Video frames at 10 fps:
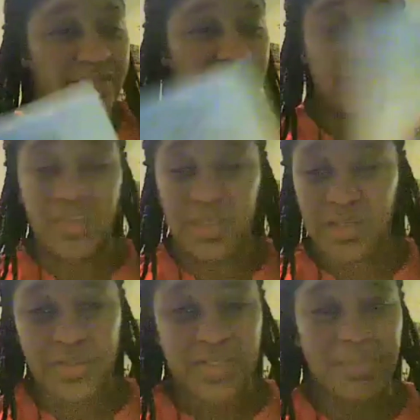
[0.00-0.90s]
everything that
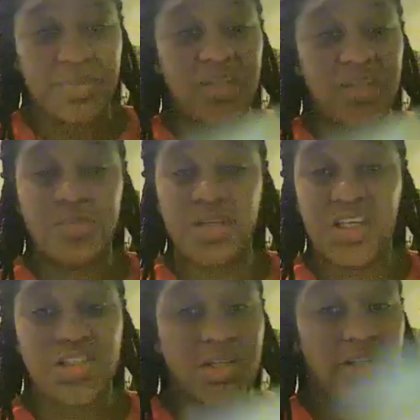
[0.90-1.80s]
was happening,
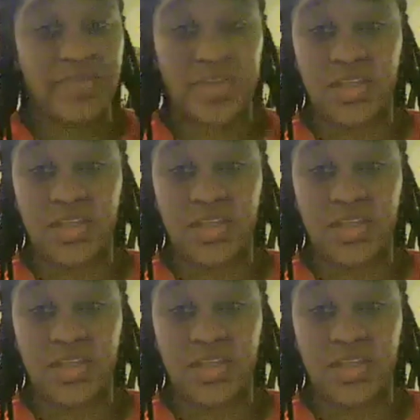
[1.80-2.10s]
humiliation, everything.